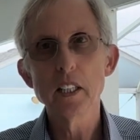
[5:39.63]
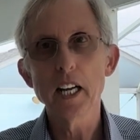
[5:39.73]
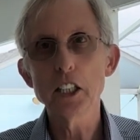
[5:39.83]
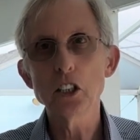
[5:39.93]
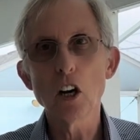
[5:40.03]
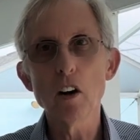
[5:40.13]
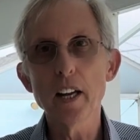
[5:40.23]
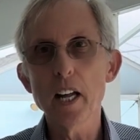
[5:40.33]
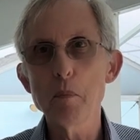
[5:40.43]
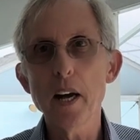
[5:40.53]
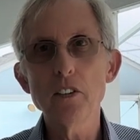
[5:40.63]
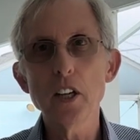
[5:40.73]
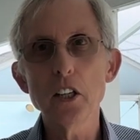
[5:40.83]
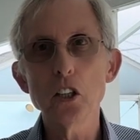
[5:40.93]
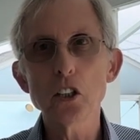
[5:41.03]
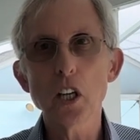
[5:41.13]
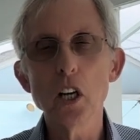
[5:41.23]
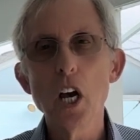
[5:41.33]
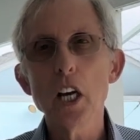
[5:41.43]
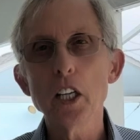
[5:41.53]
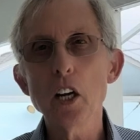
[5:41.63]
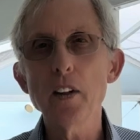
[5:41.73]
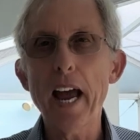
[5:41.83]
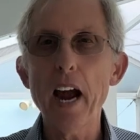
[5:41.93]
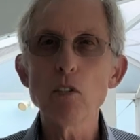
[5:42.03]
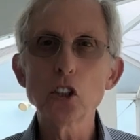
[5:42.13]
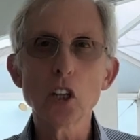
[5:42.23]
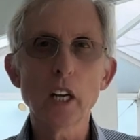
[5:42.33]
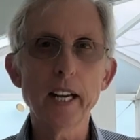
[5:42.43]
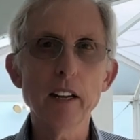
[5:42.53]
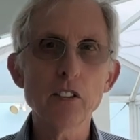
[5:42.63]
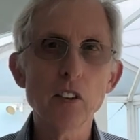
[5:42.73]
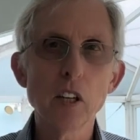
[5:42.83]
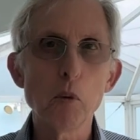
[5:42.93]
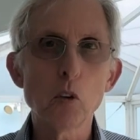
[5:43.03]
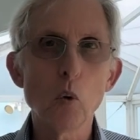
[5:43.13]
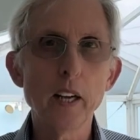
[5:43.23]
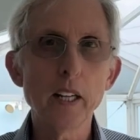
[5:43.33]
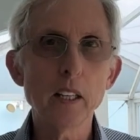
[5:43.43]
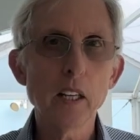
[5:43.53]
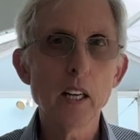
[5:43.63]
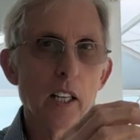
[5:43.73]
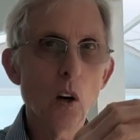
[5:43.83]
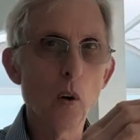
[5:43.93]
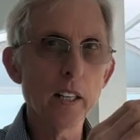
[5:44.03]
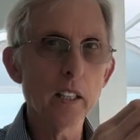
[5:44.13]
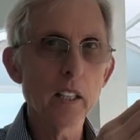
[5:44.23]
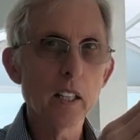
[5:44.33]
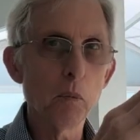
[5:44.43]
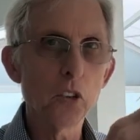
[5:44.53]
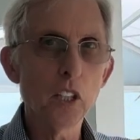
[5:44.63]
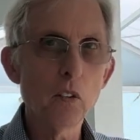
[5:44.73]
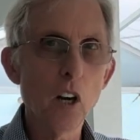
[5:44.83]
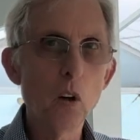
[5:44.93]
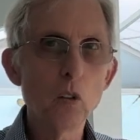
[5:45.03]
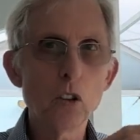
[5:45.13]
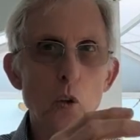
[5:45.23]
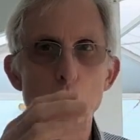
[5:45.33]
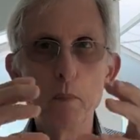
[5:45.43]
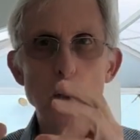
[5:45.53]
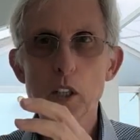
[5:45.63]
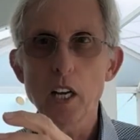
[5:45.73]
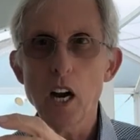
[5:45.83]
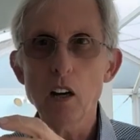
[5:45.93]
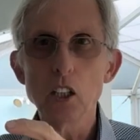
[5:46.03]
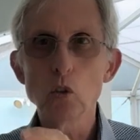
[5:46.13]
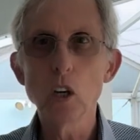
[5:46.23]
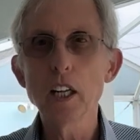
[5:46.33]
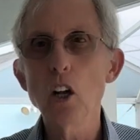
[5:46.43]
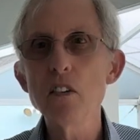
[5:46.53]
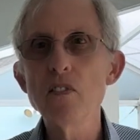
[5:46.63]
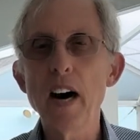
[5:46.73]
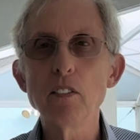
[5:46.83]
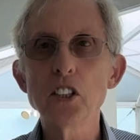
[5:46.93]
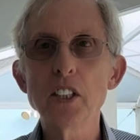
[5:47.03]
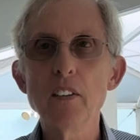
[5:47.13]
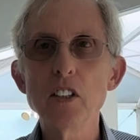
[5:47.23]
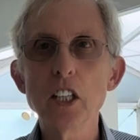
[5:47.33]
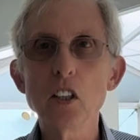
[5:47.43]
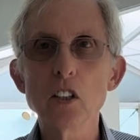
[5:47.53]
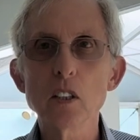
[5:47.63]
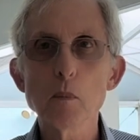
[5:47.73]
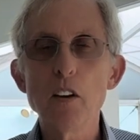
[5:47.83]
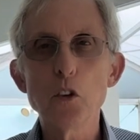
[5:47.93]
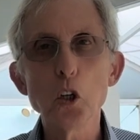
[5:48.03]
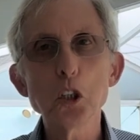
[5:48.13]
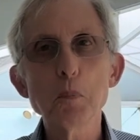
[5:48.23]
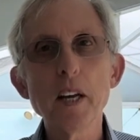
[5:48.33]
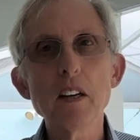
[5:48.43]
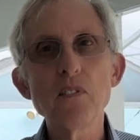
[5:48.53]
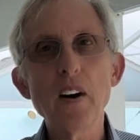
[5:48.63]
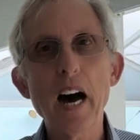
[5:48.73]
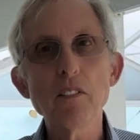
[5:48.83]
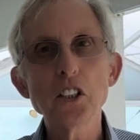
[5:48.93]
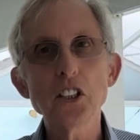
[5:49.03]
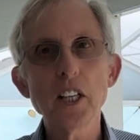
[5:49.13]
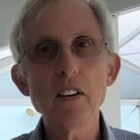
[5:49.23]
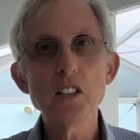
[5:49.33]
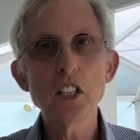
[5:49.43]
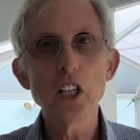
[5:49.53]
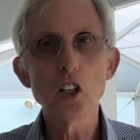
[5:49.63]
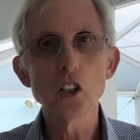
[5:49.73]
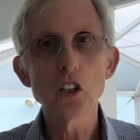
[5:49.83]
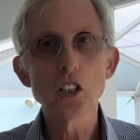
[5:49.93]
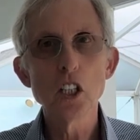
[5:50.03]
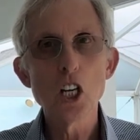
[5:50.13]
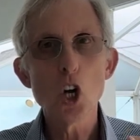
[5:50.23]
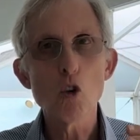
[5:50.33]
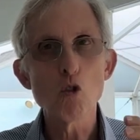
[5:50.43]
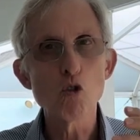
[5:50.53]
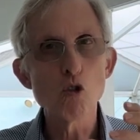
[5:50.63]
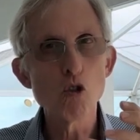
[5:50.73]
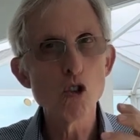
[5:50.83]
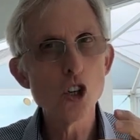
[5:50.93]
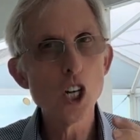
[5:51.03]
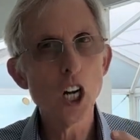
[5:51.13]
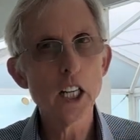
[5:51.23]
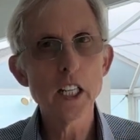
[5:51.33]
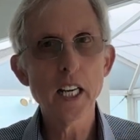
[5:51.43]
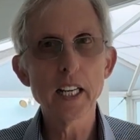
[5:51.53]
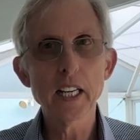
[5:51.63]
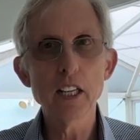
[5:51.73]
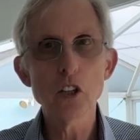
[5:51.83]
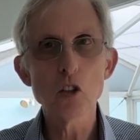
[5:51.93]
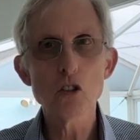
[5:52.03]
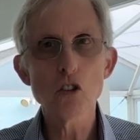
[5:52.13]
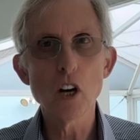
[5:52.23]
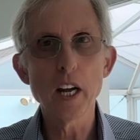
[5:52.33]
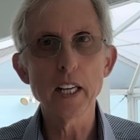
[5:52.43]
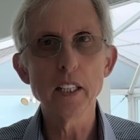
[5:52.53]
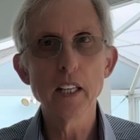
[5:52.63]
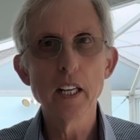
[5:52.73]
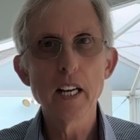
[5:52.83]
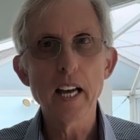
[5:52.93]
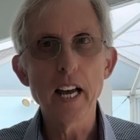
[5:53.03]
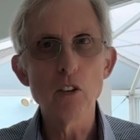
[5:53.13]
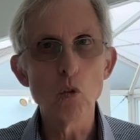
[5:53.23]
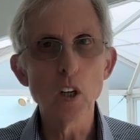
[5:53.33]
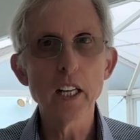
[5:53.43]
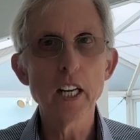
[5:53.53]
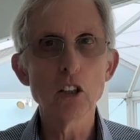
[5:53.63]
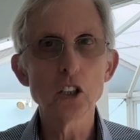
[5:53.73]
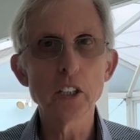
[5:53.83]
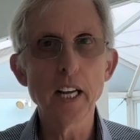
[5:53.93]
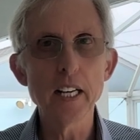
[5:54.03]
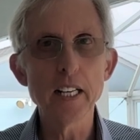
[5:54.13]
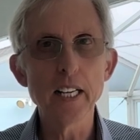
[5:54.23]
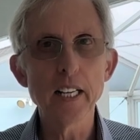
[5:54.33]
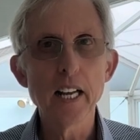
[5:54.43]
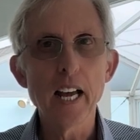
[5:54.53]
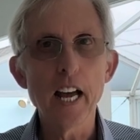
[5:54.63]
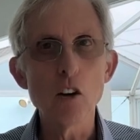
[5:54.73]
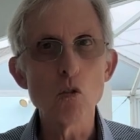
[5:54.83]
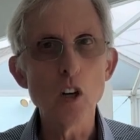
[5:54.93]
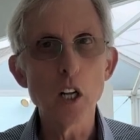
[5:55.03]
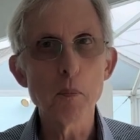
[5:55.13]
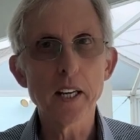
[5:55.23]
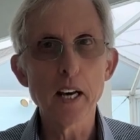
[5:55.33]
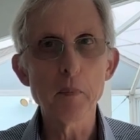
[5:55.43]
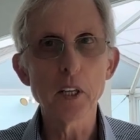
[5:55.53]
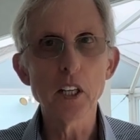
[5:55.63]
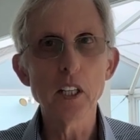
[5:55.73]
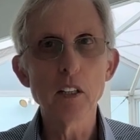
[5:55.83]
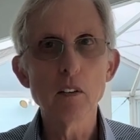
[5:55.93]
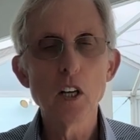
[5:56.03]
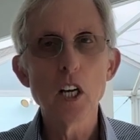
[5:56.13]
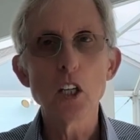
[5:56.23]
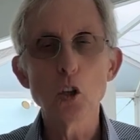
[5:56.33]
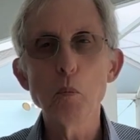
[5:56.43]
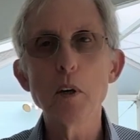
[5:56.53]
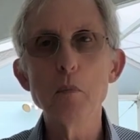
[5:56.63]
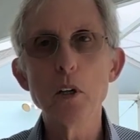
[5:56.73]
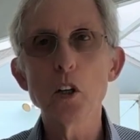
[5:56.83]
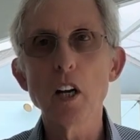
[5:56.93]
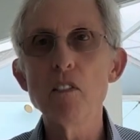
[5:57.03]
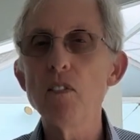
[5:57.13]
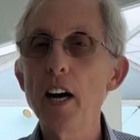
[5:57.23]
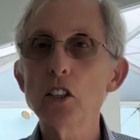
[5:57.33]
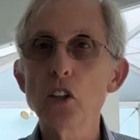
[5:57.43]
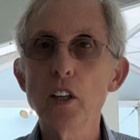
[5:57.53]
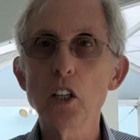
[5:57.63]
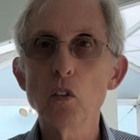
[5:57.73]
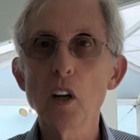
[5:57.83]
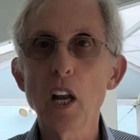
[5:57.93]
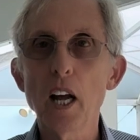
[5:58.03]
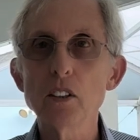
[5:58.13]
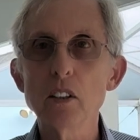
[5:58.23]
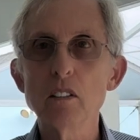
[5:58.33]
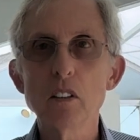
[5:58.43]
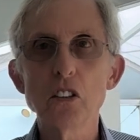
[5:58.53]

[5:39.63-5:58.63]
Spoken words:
He started out about 10 years ago. The average length between going from zero to a millionaire is really only 5 to 7 years. If you spend 5 to 7 years really digging into your trade and really understanding it and really becoming good, you'll be a millionaire faster than you realize it.